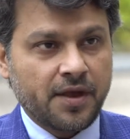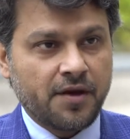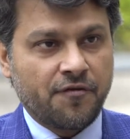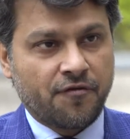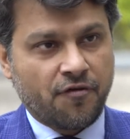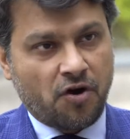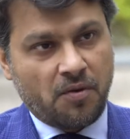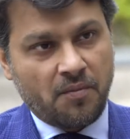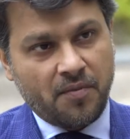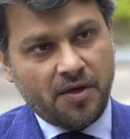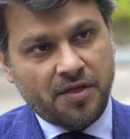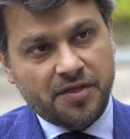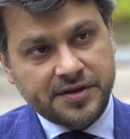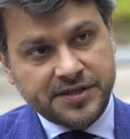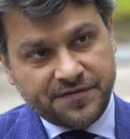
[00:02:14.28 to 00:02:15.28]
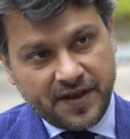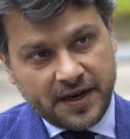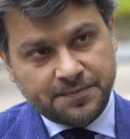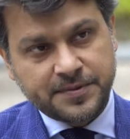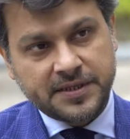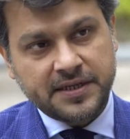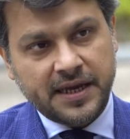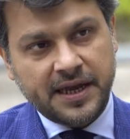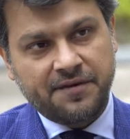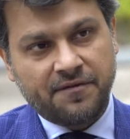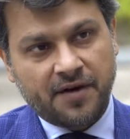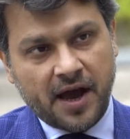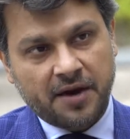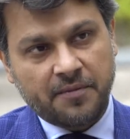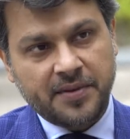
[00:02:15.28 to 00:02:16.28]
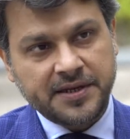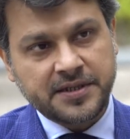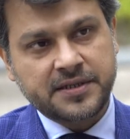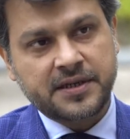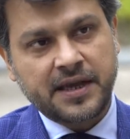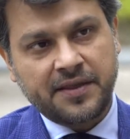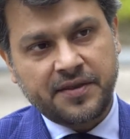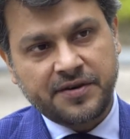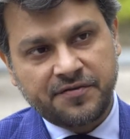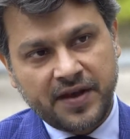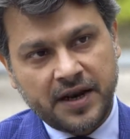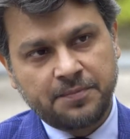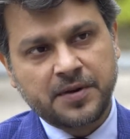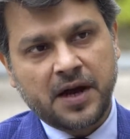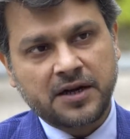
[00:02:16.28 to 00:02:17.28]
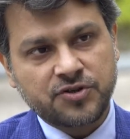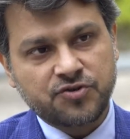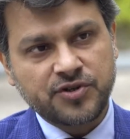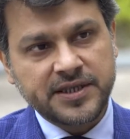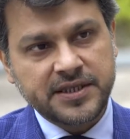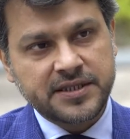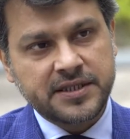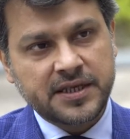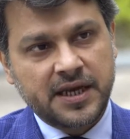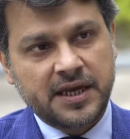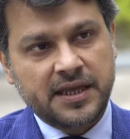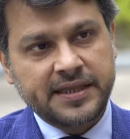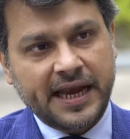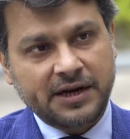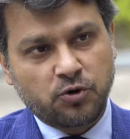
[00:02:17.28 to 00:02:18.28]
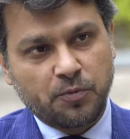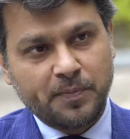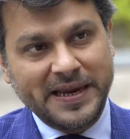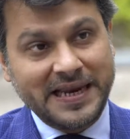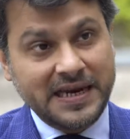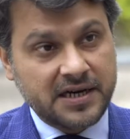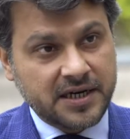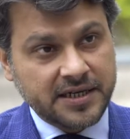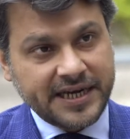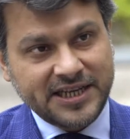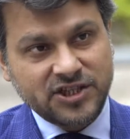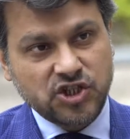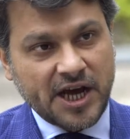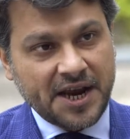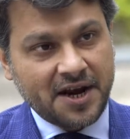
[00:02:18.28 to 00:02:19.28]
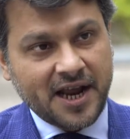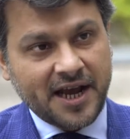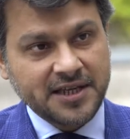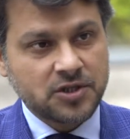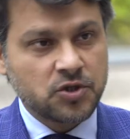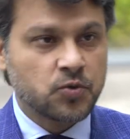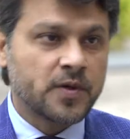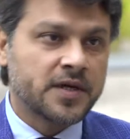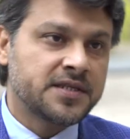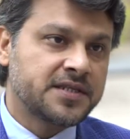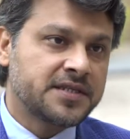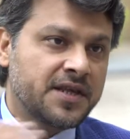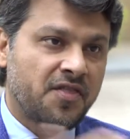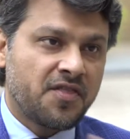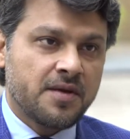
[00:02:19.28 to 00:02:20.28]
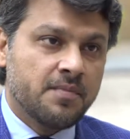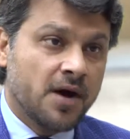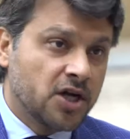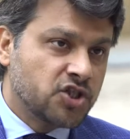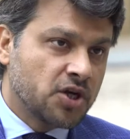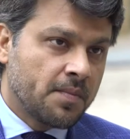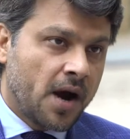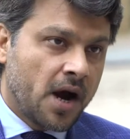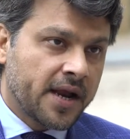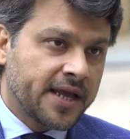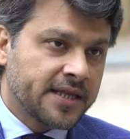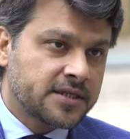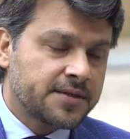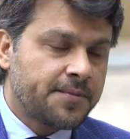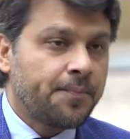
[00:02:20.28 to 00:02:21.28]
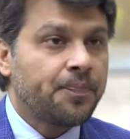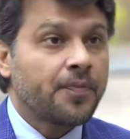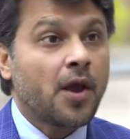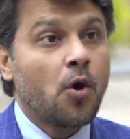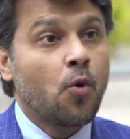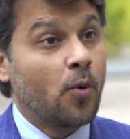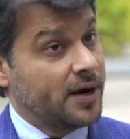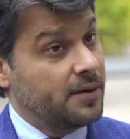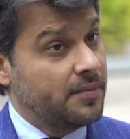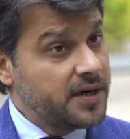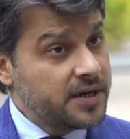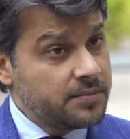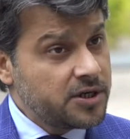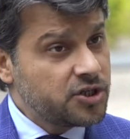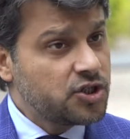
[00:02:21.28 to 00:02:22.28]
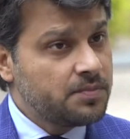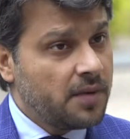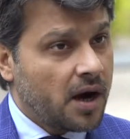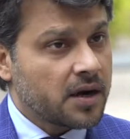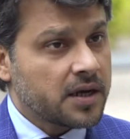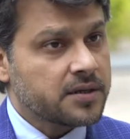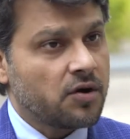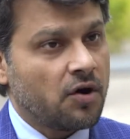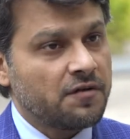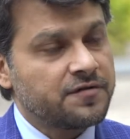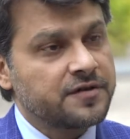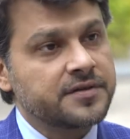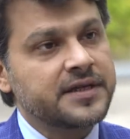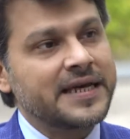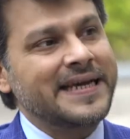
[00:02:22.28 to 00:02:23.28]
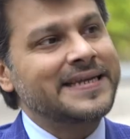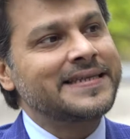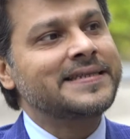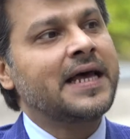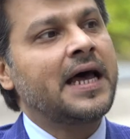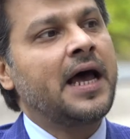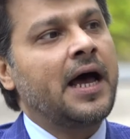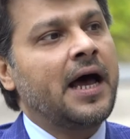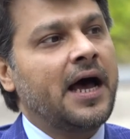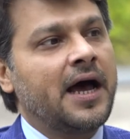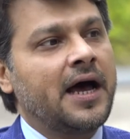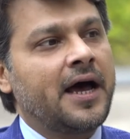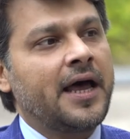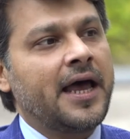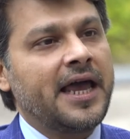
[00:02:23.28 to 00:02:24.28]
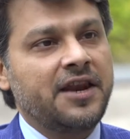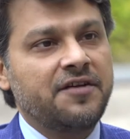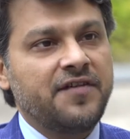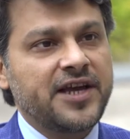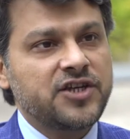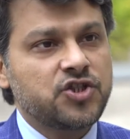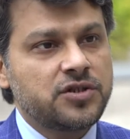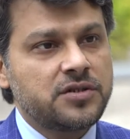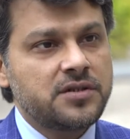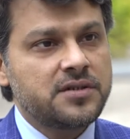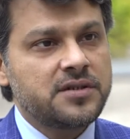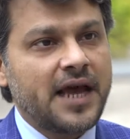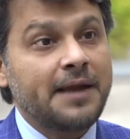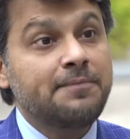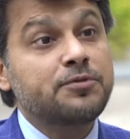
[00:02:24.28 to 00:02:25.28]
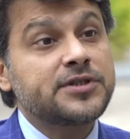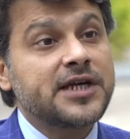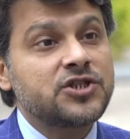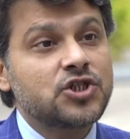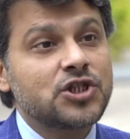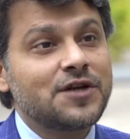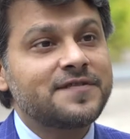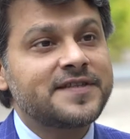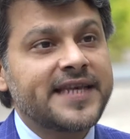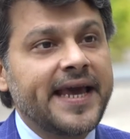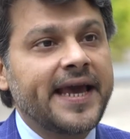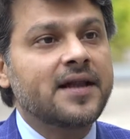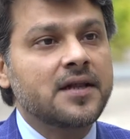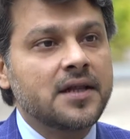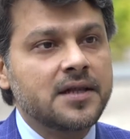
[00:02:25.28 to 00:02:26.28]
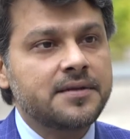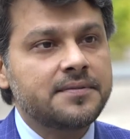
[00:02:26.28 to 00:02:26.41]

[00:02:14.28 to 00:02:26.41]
from the developed environment and the developed countries that could be learned and channelized towards the emerging markets. What emerging market offers is innovation and potential of scale